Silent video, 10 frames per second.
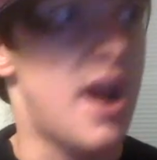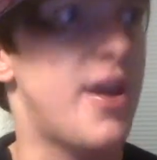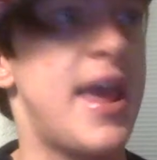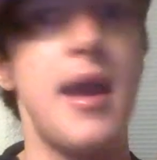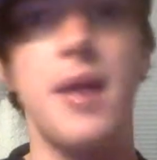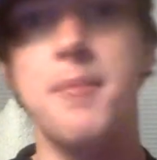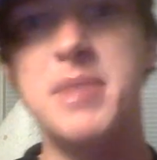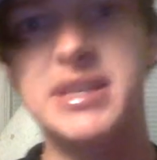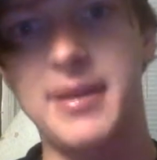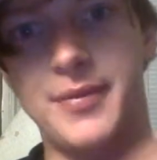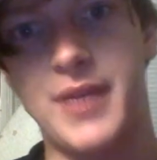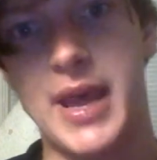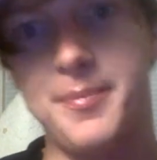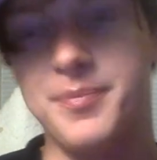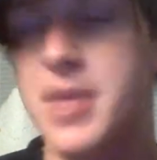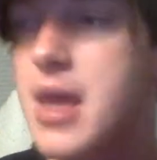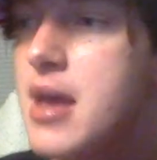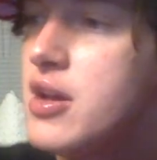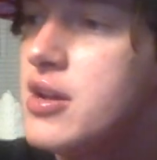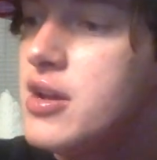okay, missed my flight,
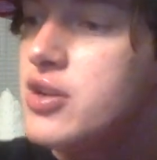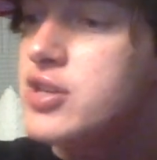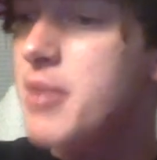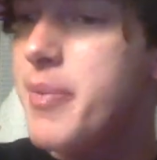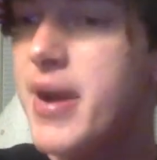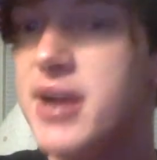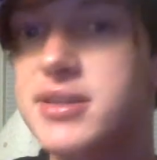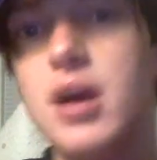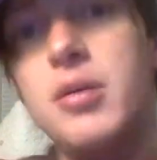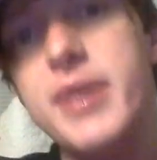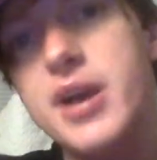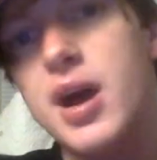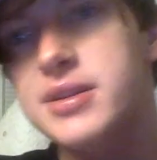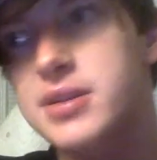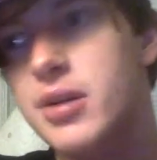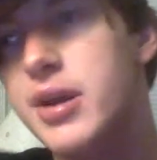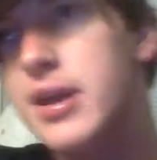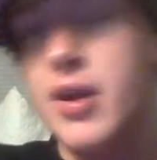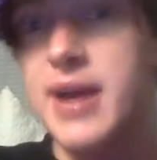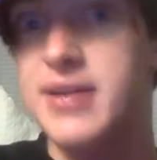tell my parents, oh my god, sorry,
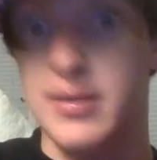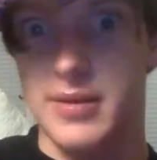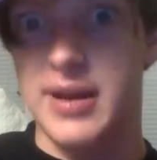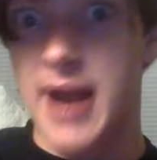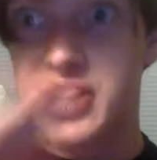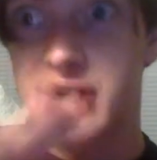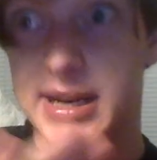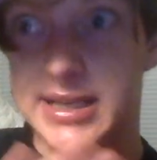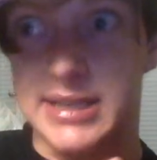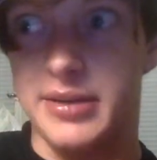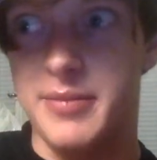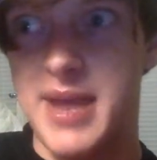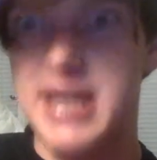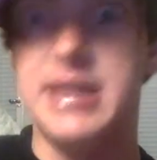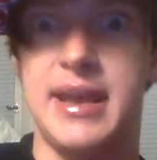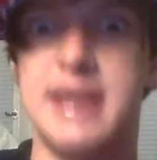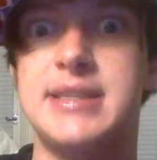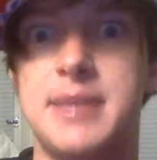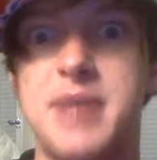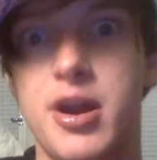you know, I didn't tell them anything,
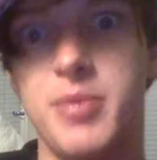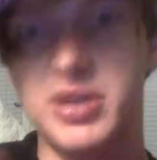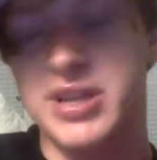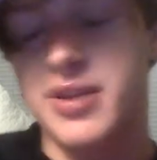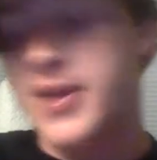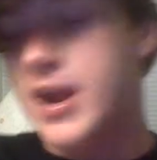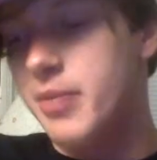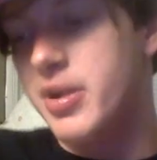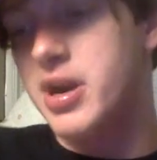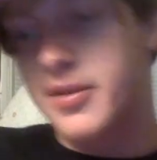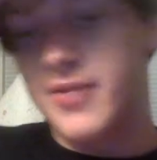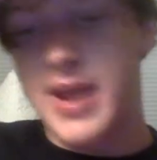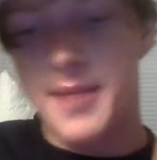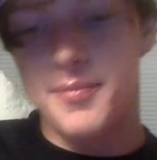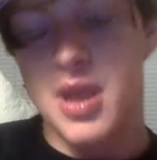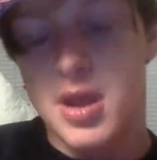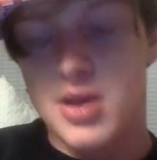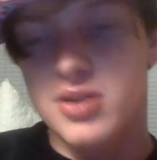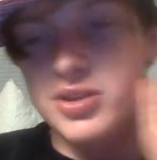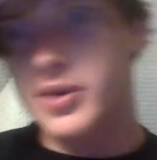except I already booked another flight, I'll be on another flight.
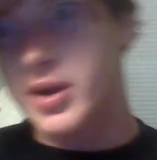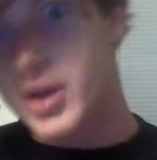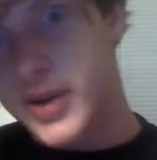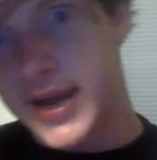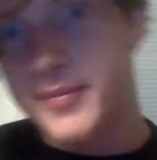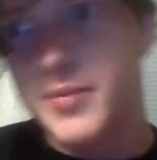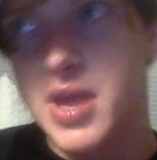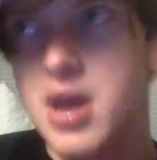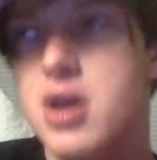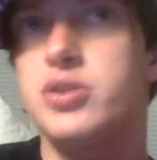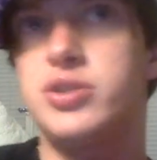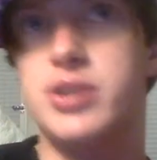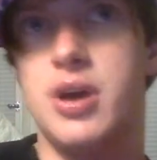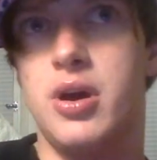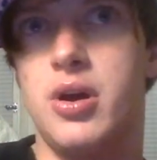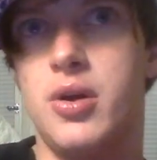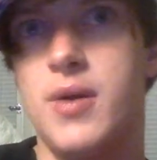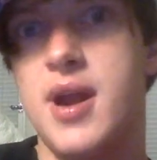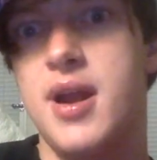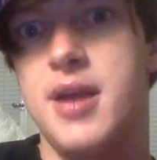So they're like, okay, so
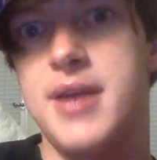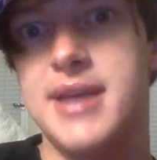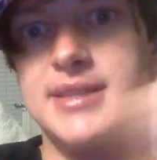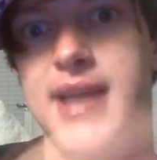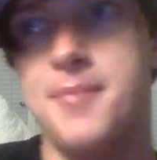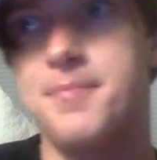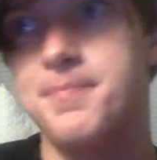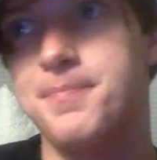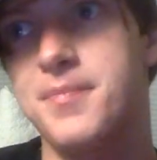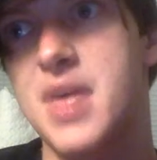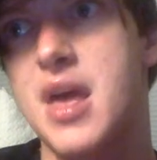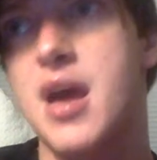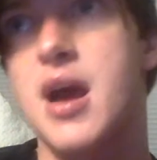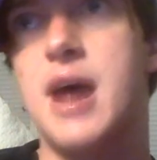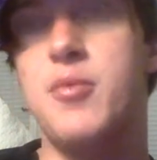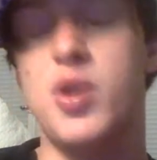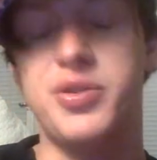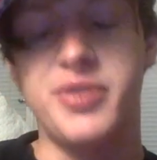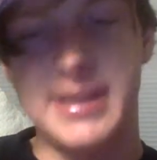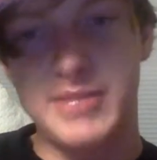next day, I'm going
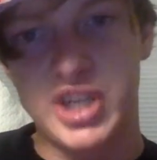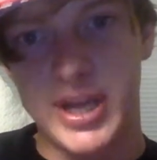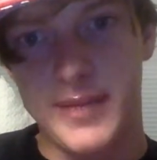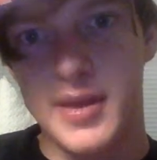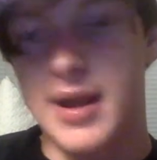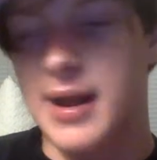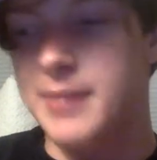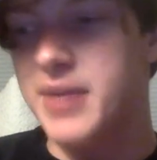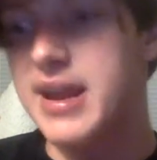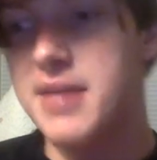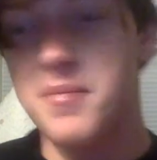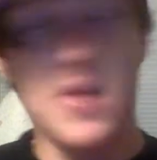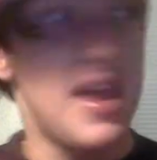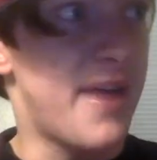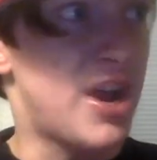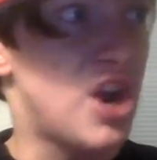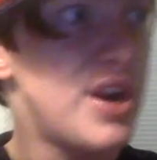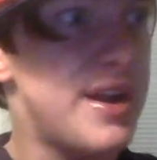through the same shit. I'm like, if I couldn't